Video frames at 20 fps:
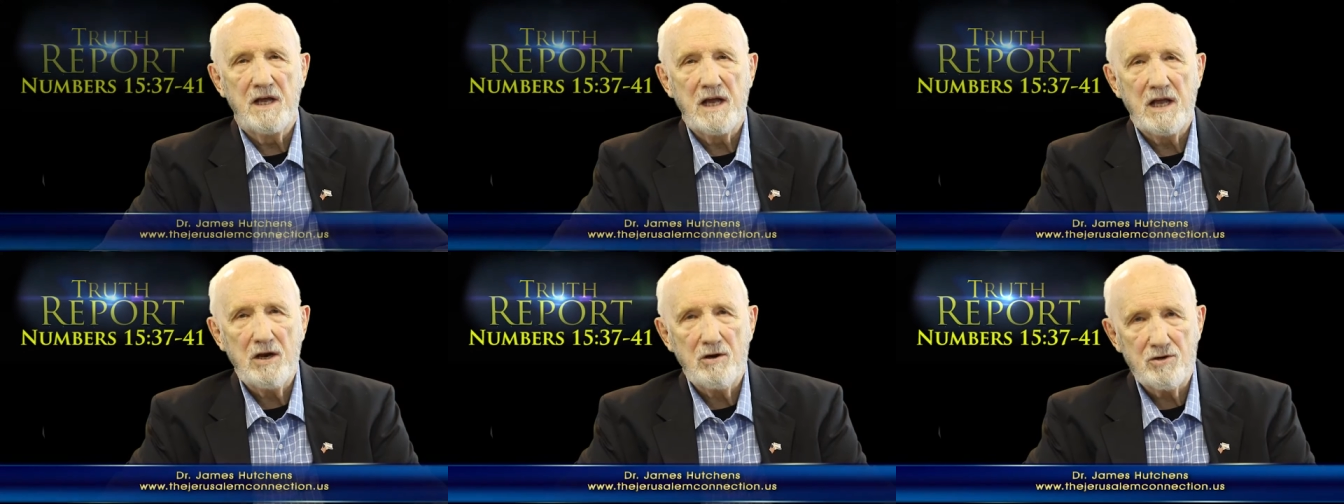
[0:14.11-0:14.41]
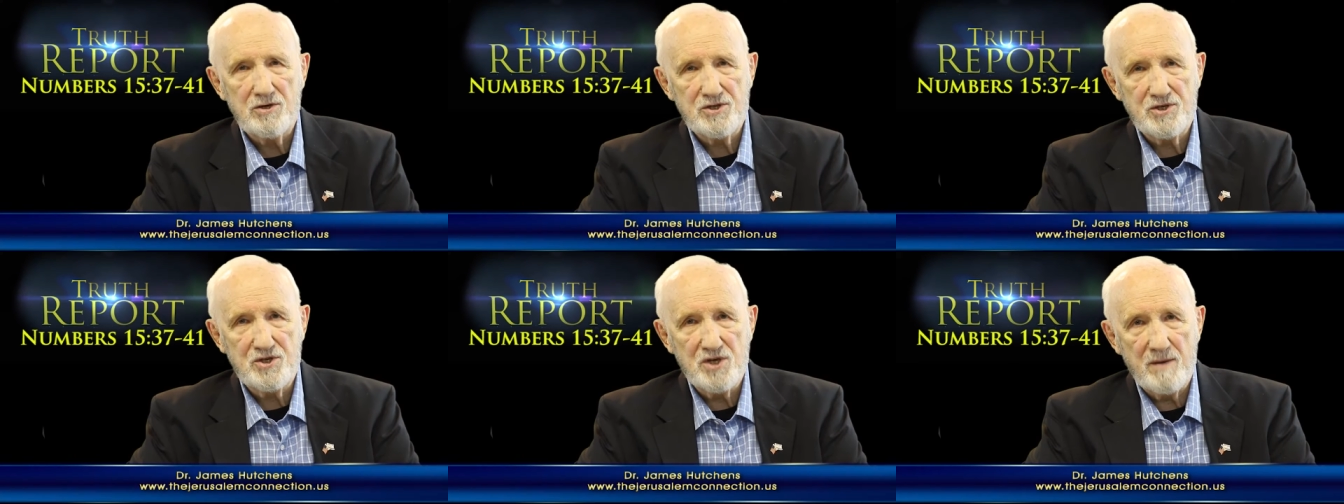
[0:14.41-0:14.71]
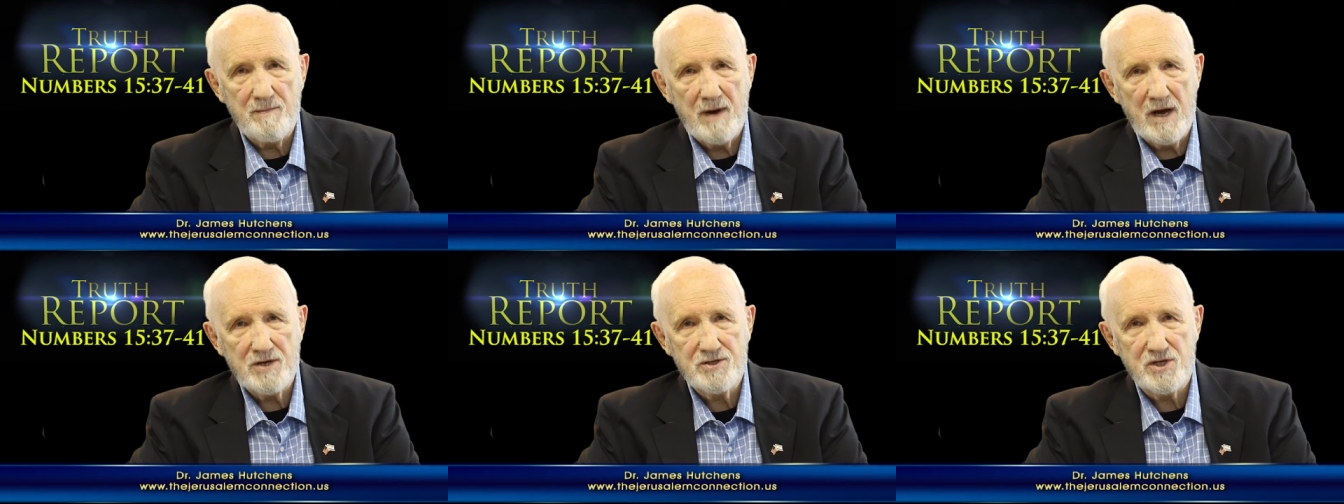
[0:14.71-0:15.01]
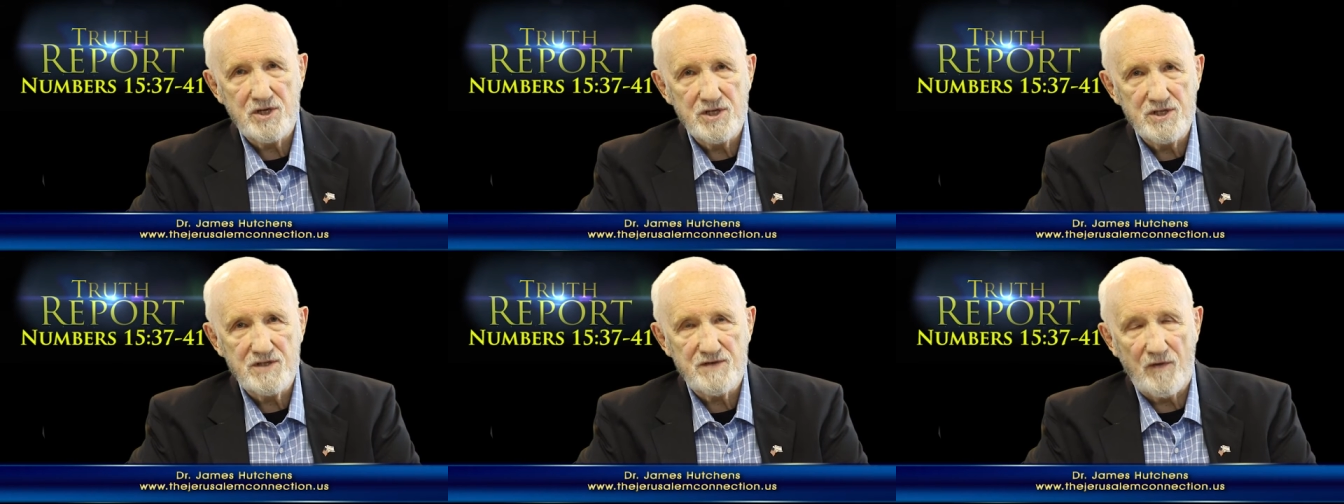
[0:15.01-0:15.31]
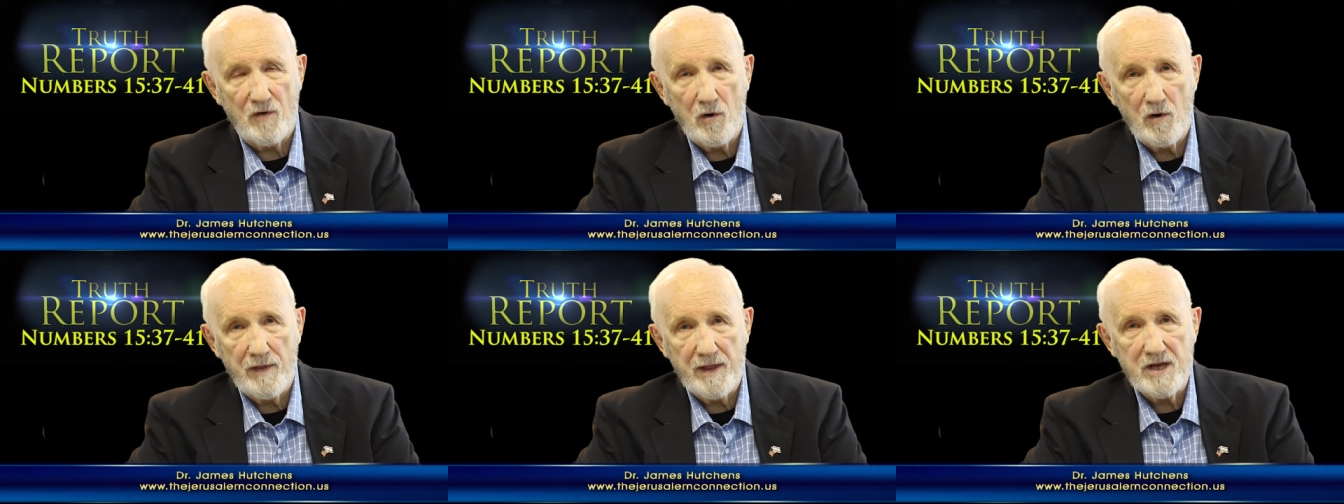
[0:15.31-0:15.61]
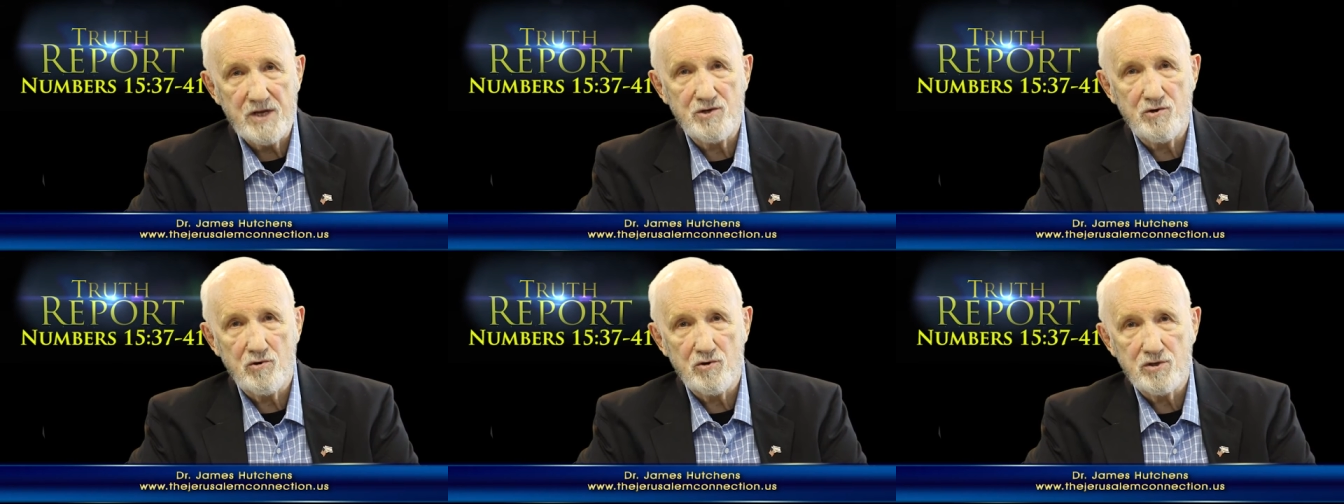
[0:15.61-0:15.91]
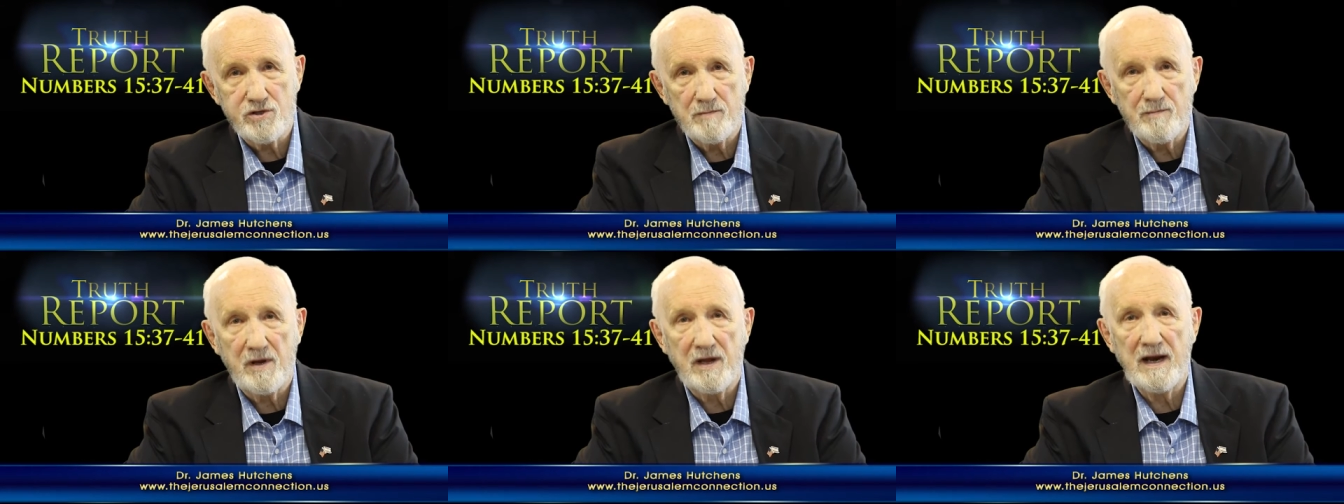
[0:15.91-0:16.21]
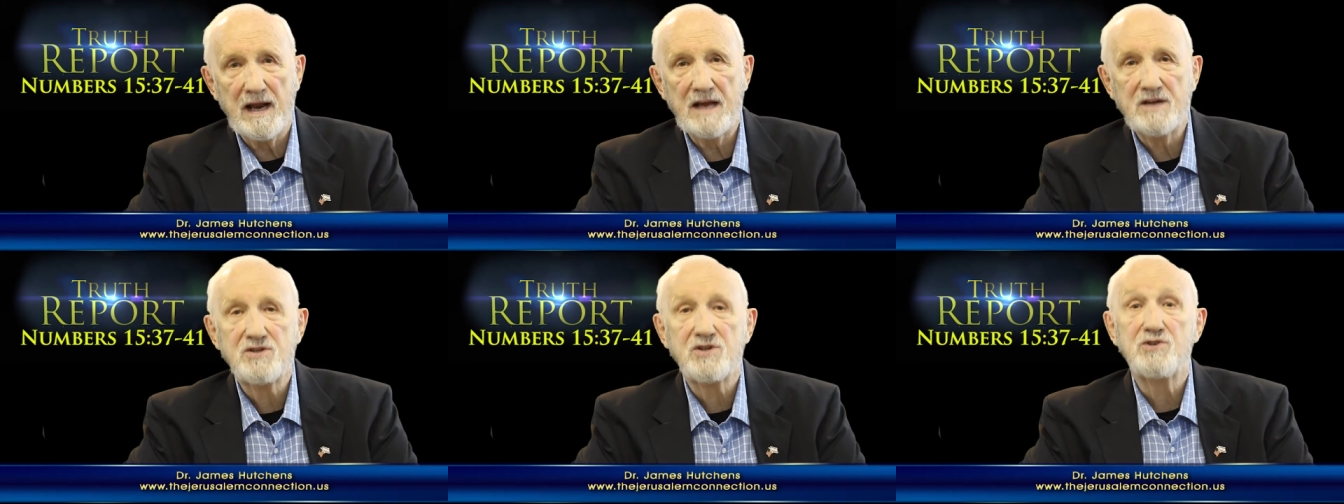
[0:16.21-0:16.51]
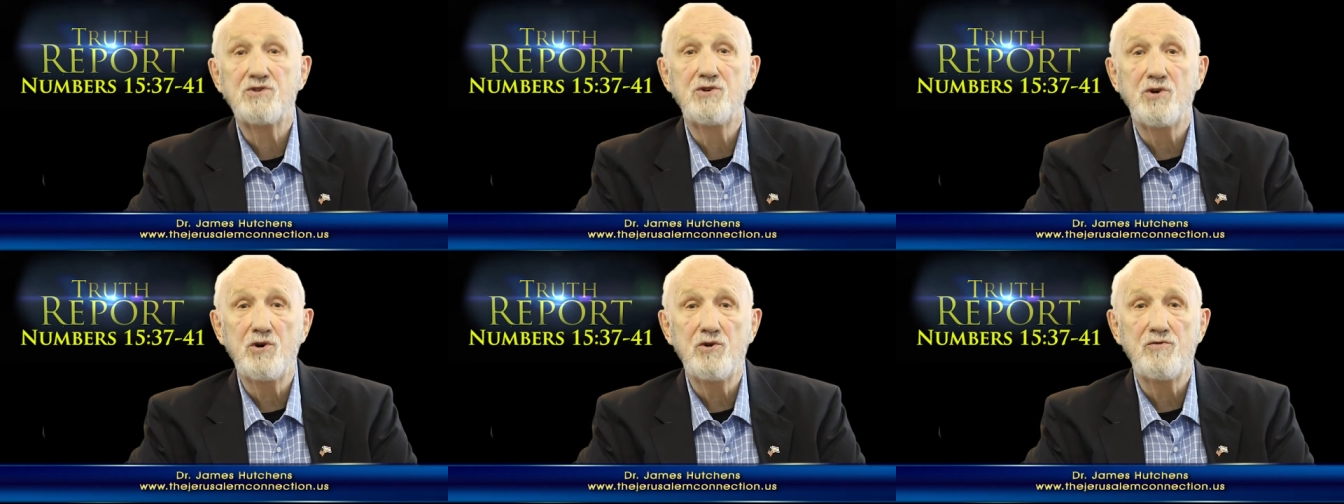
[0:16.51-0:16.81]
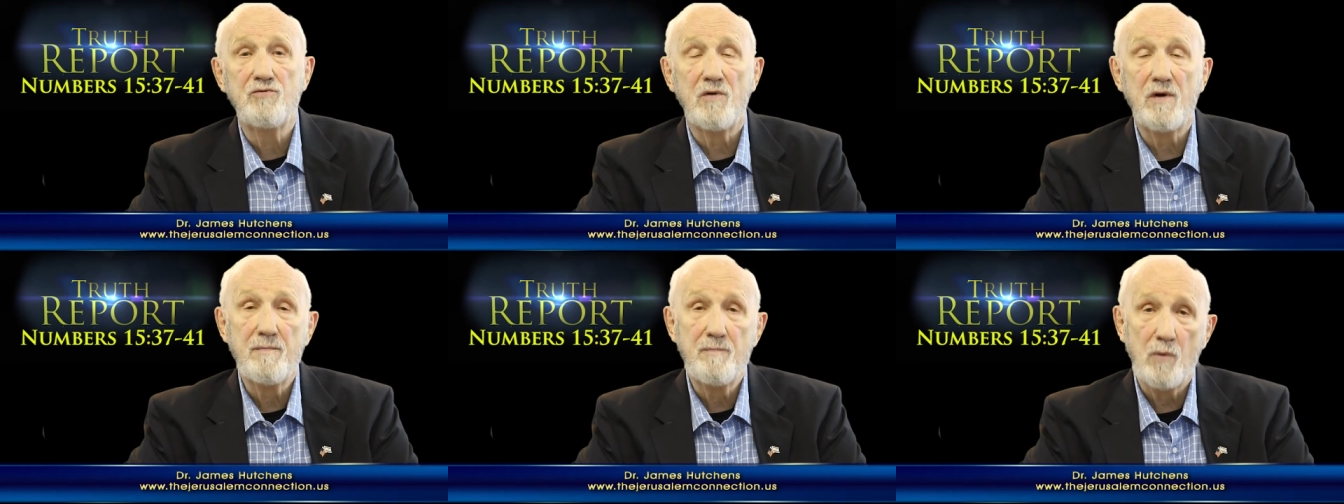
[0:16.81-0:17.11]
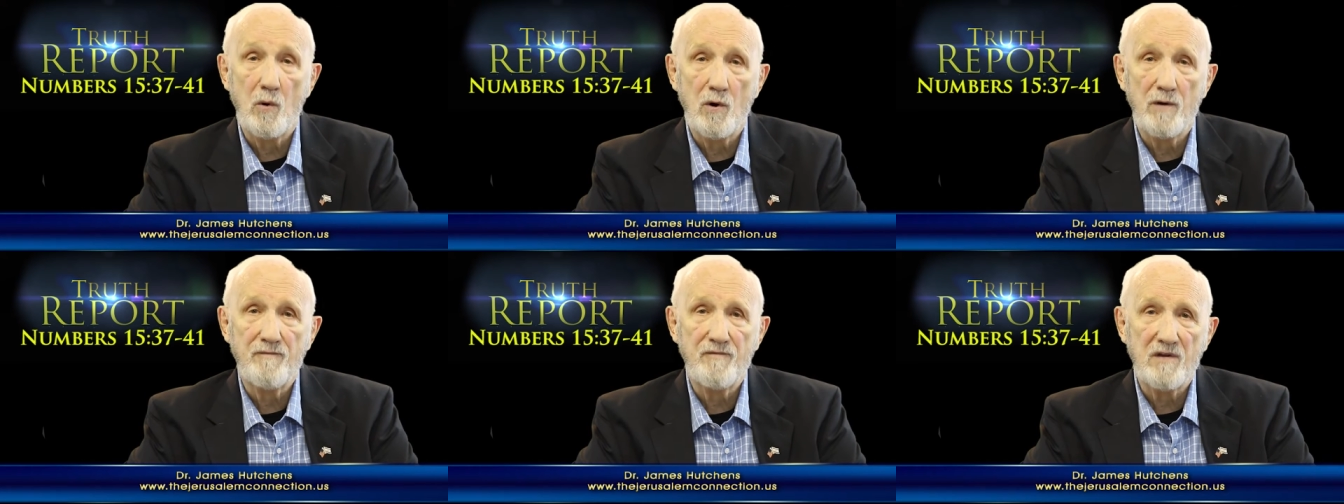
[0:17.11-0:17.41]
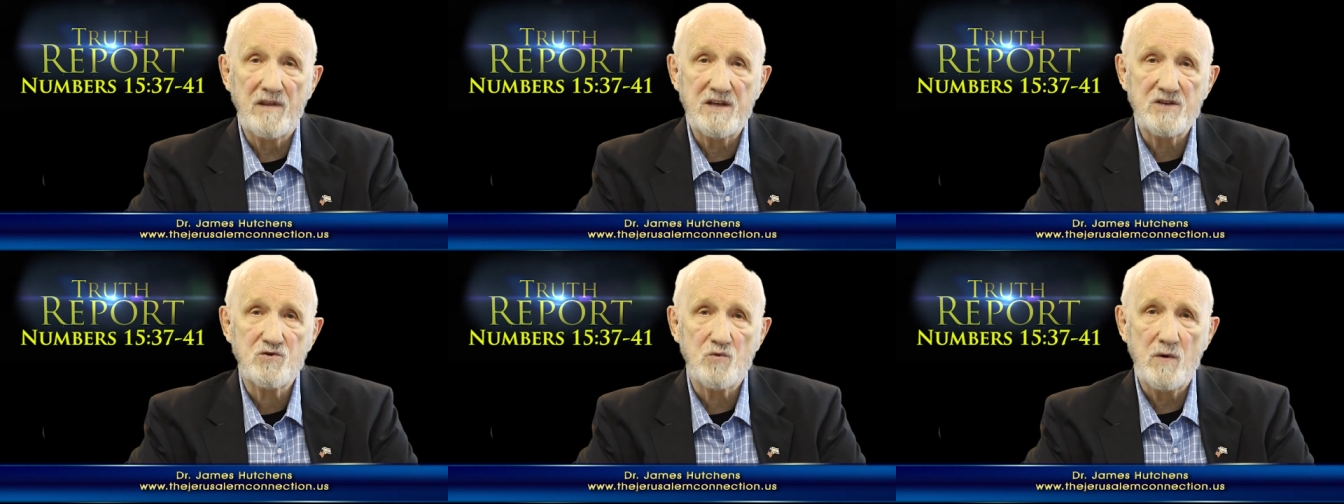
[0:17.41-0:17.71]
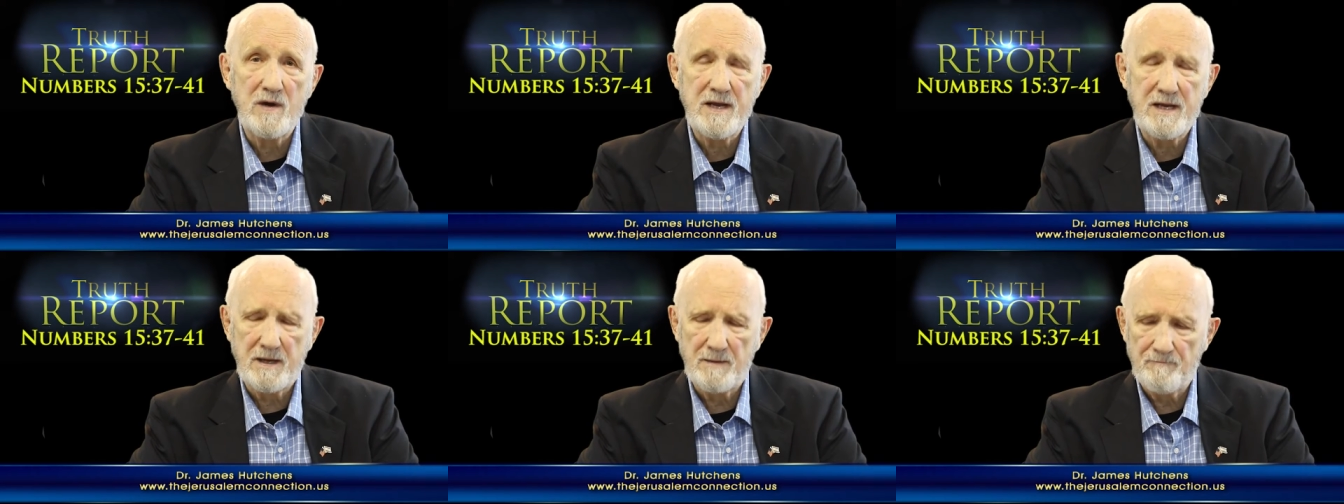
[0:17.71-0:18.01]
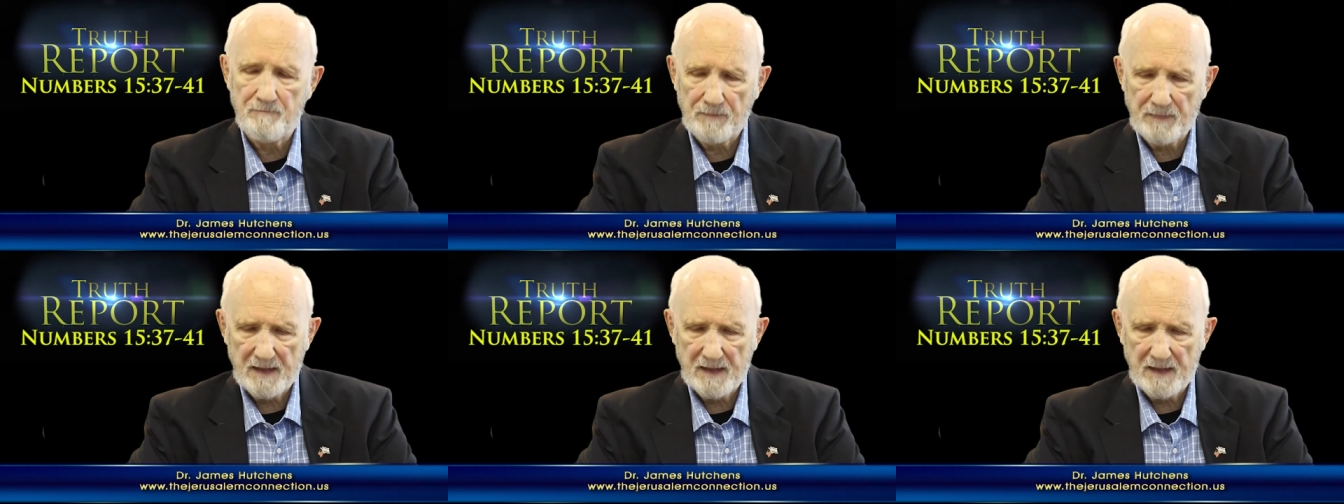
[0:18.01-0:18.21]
Hello, it's Jim Hutchins for the Jerusalem Connection Truth Report for this week.